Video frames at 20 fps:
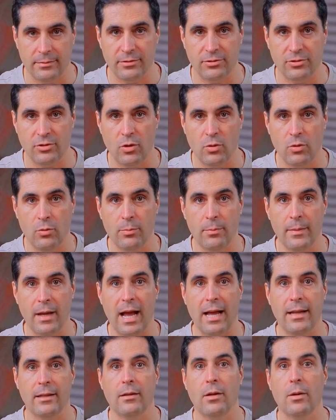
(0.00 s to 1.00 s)
So
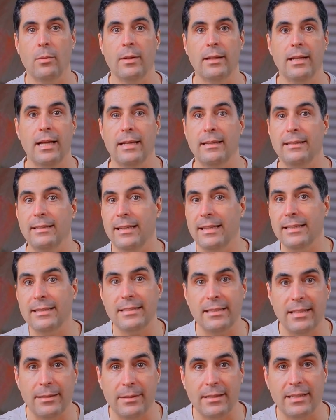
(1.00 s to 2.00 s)
I don't know whether there
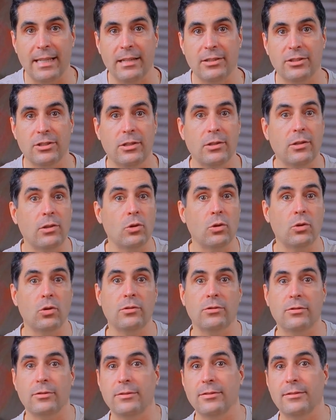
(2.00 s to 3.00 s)
is a limitation
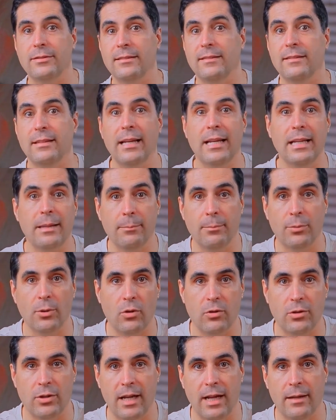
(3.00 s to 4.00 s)
of the
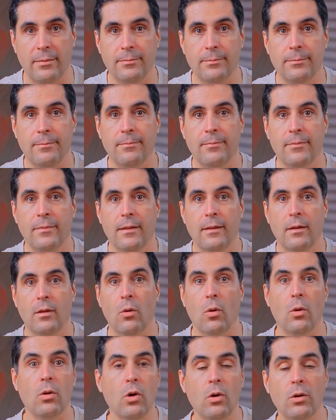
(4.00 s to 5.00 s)
program
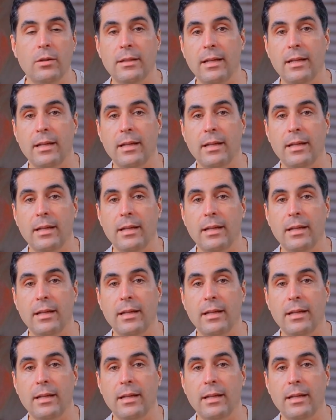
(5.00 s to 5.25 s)
or not.